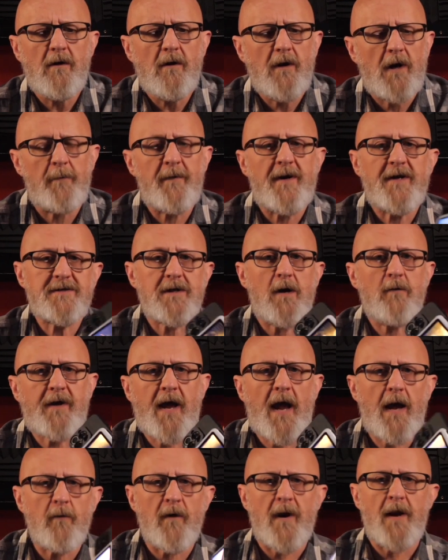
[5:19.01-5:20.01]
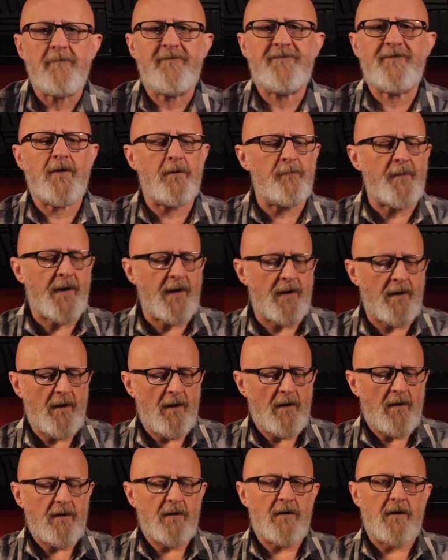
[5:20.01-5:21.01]
I mean, it's okay when I'm filming,
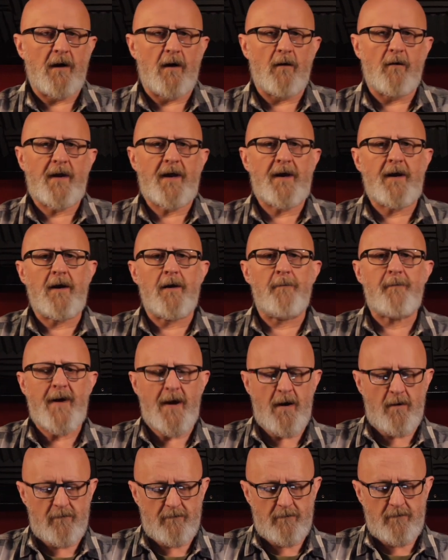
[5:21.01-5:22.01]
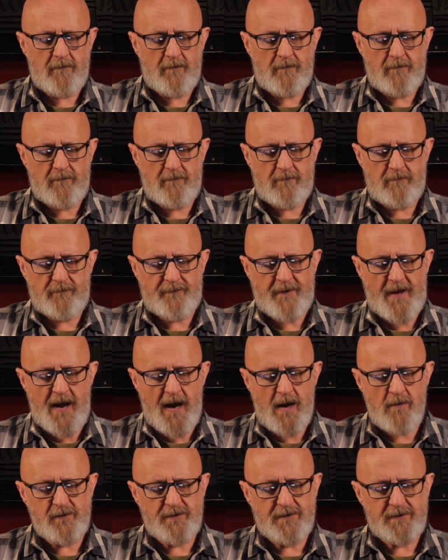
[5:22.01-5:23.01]
you know, in and about the
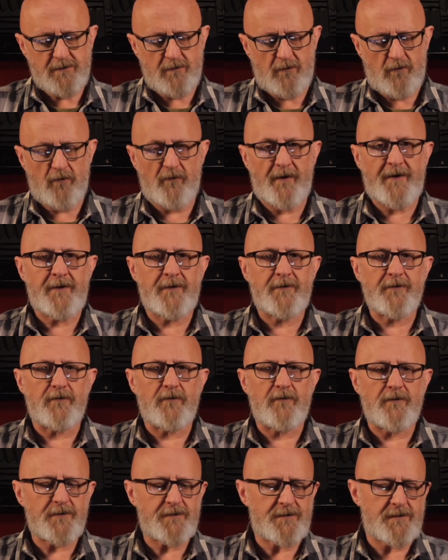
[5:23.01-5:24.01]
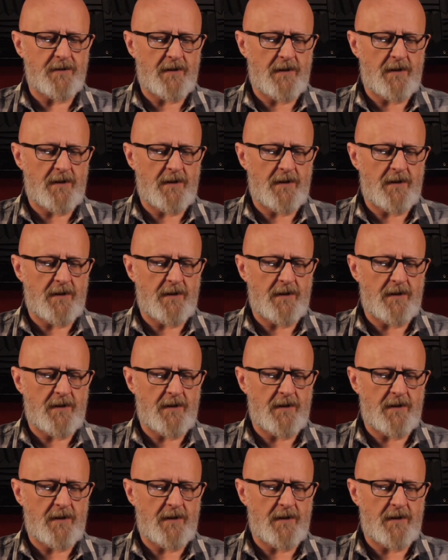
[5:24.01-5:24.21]
house or indoors.